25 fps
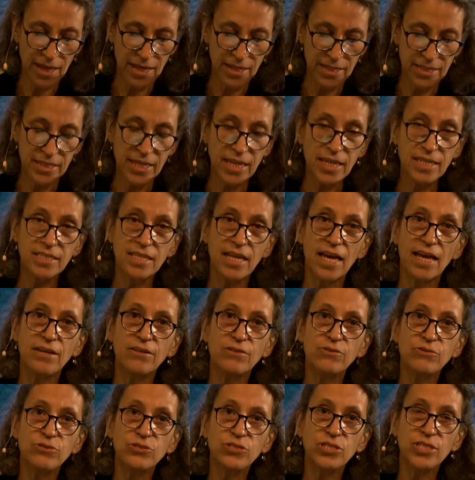It takes
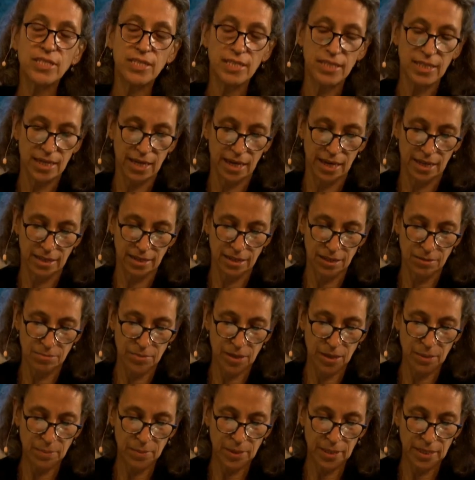energy and
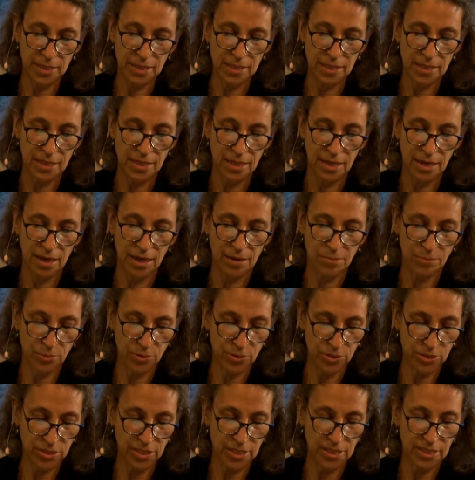commitment and
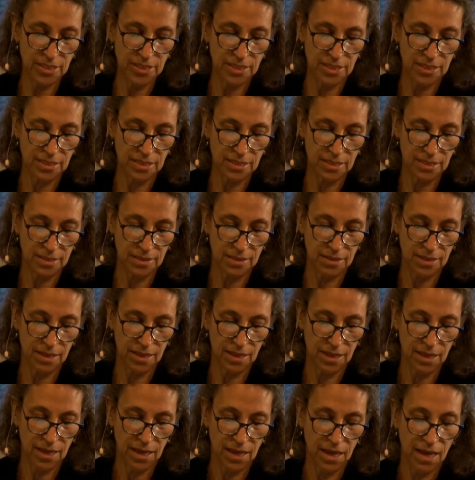persistence,
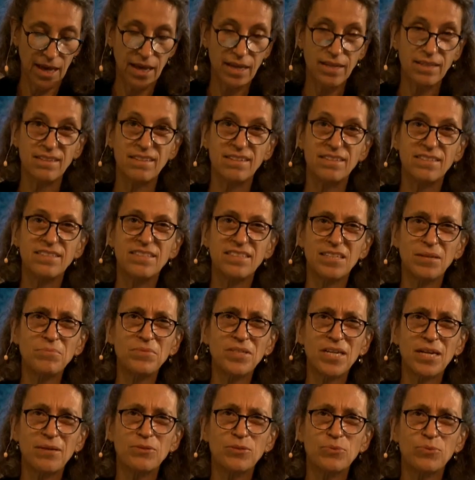and
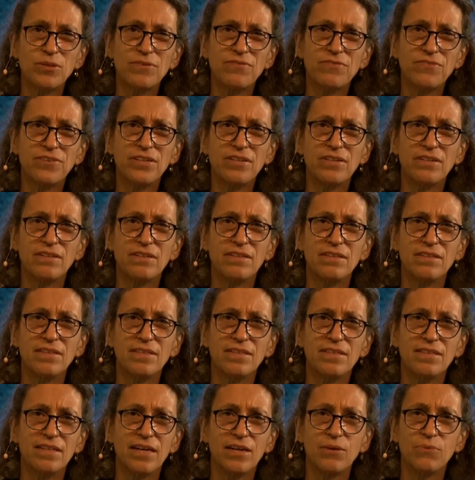sometimes we feel
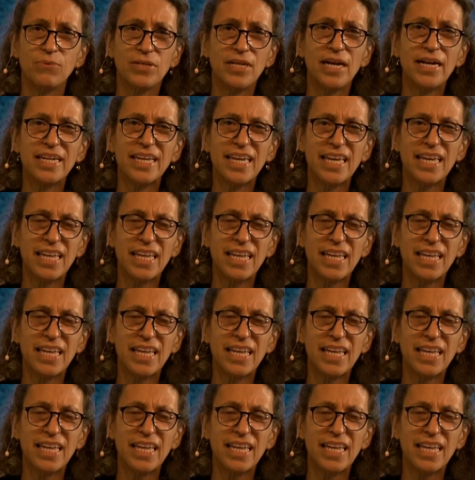like we're not